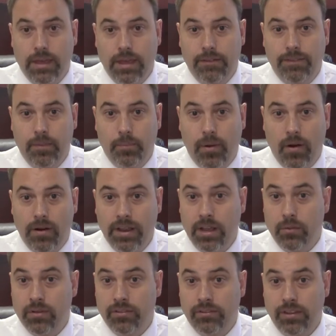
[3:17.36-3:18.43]
If the party
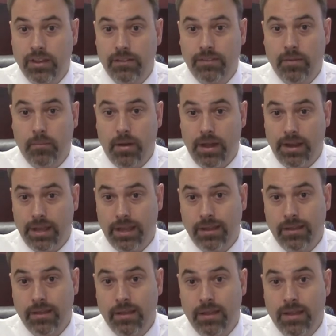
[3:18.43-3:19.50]
who received the
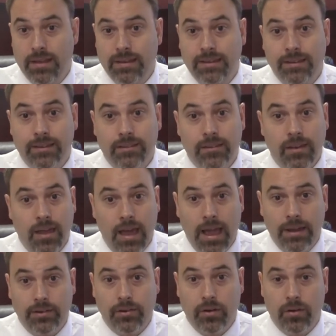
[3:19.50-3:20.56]
money does
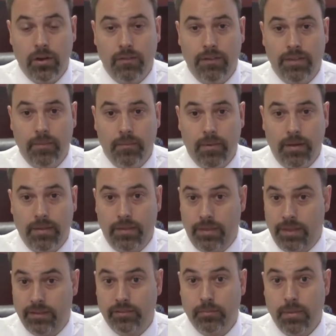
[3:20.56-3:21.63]
not turn over
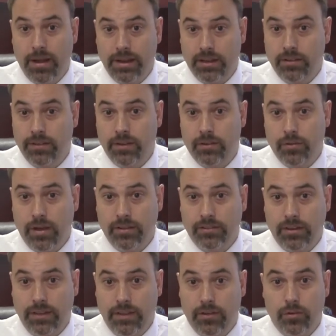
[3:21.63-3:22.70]
this money to the
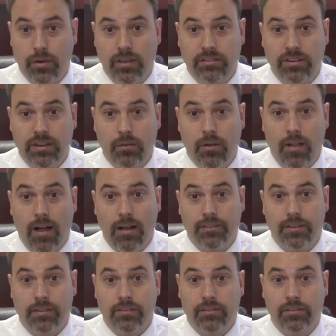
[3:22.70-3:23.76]
trustee will
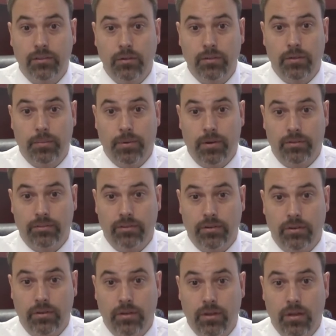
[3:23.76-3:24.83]
often sue the
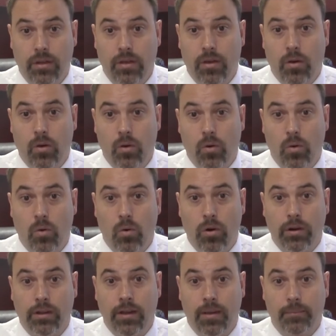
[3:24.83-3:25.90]
person
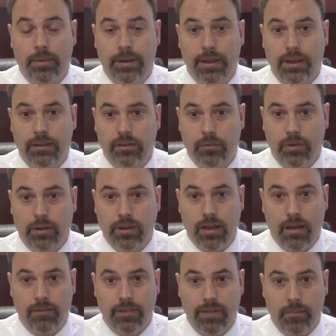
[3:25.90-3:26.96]
or company to
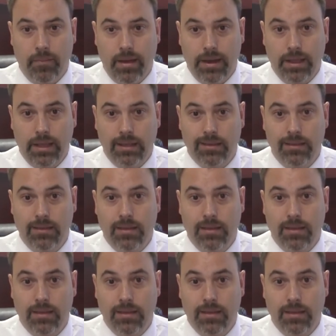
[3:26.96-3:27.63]
recover the money.